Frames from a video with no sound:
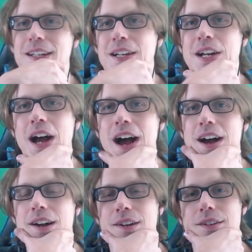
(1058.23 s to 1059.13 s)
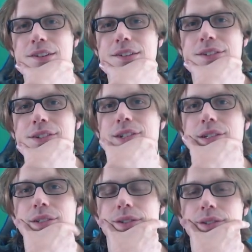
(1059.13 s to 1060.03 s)
There were other ones that I drew
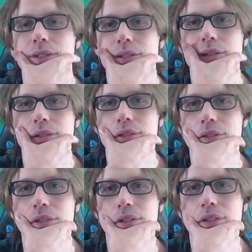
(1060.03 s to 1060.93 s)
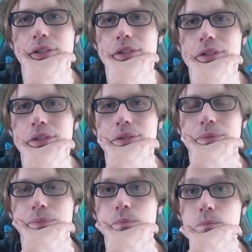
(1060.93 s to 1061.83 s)
ideas from, but I didn't have
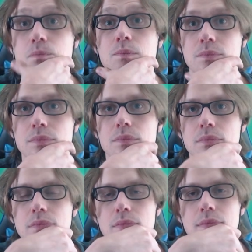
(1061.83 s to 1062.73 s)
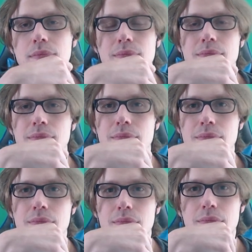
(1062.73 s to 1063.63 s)
as much that I took from
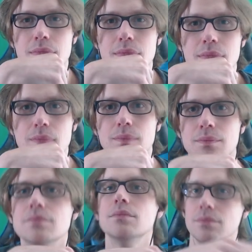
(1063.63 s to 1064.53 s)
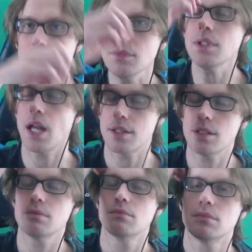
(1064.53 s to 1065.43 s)
them as
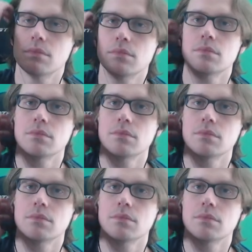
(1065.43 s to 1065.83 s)
inspiration.